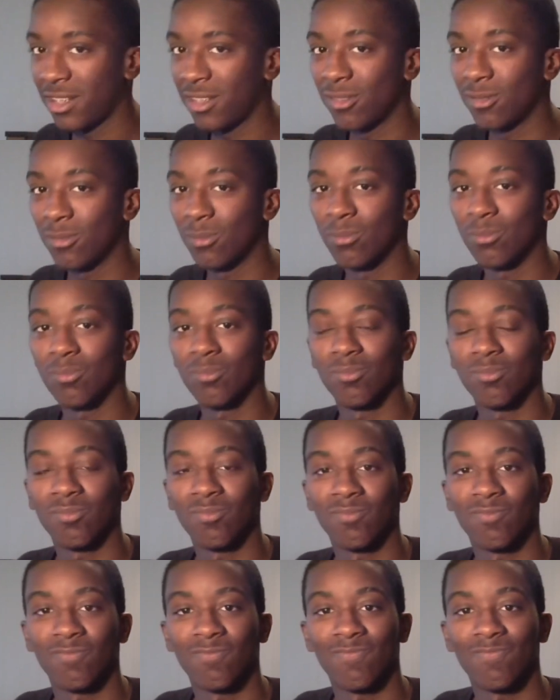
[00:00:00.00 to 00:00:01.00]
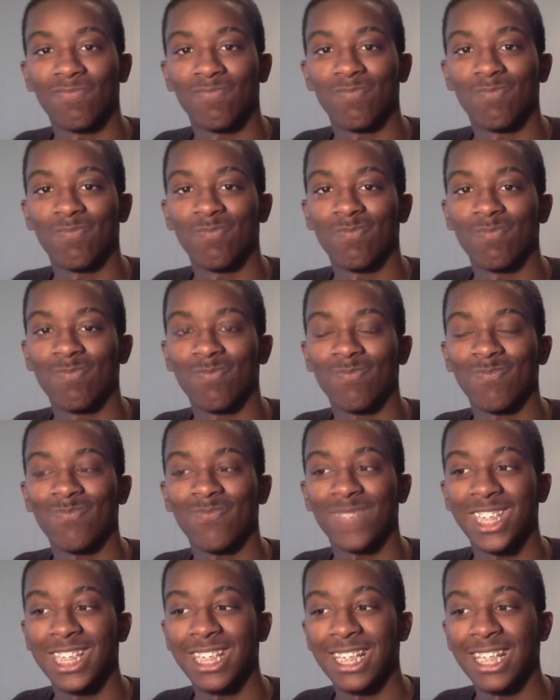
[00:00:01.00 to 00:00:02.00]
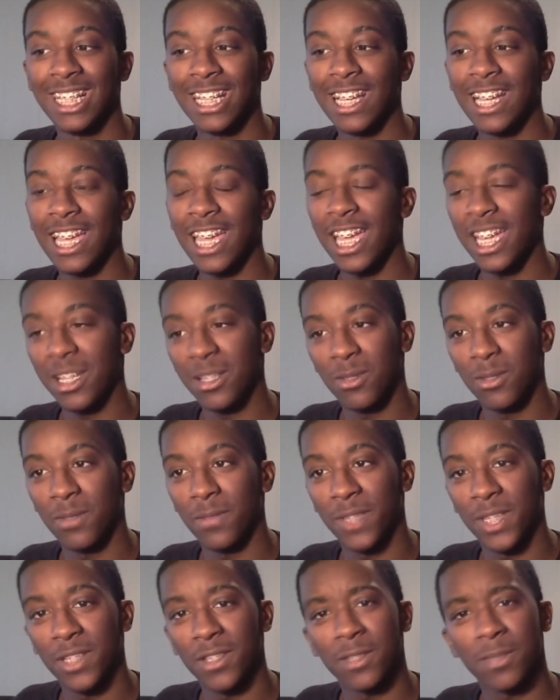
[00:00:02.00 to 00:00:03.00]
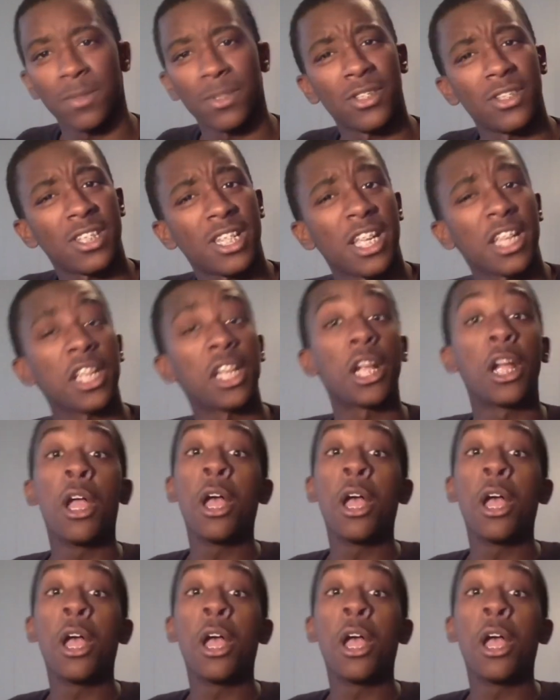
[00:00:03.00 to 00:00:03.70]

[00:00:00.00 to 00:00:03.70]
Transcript: I hate doing videos when she's not here.